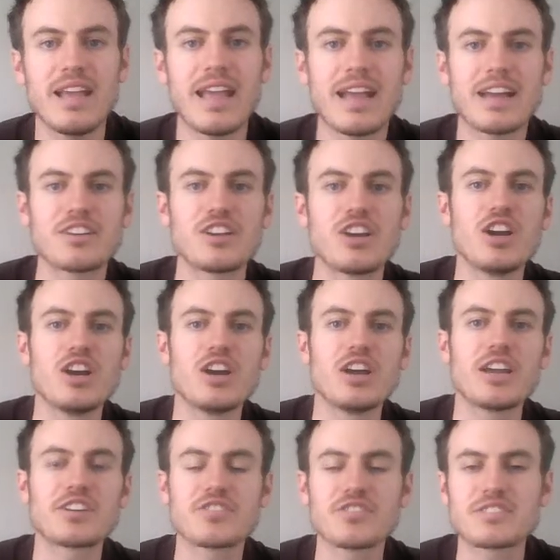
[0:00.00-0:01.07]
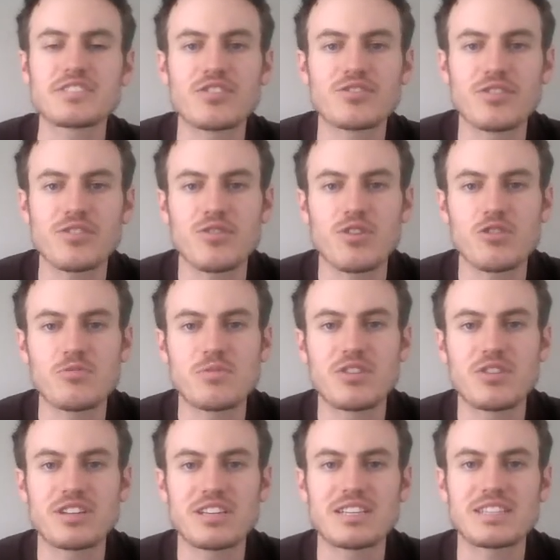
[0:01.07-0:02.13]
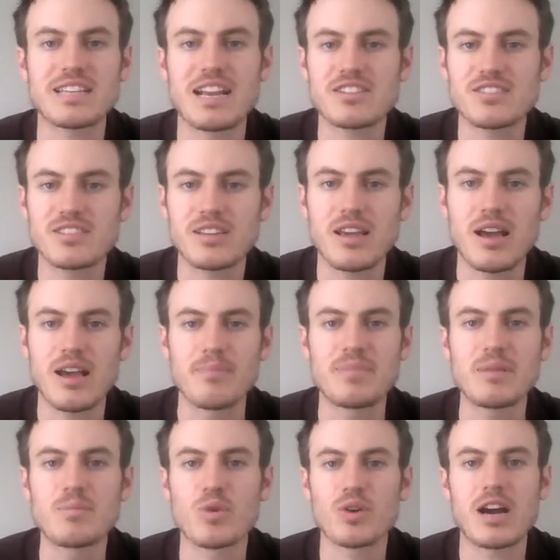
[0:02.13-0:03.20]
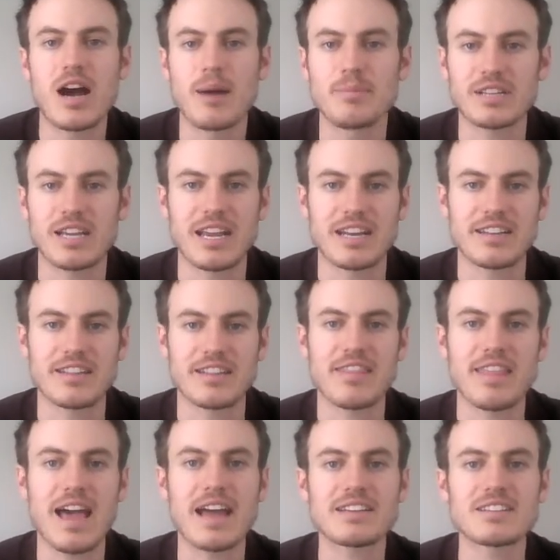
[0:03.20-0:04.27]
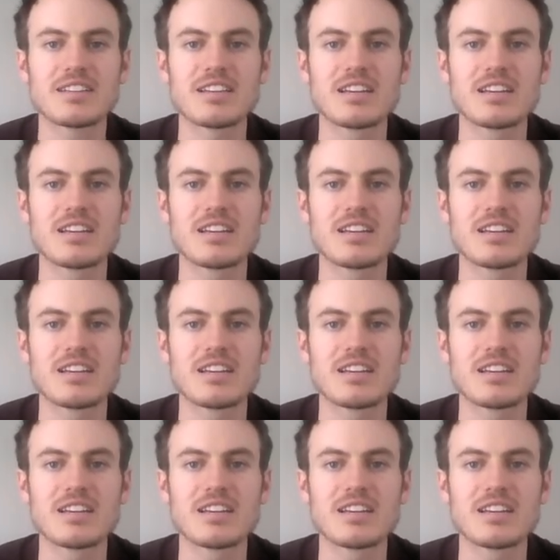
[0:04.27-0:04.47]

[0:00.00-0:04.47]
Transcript: And it turns out growth hormone is actually a bit more complicated than that.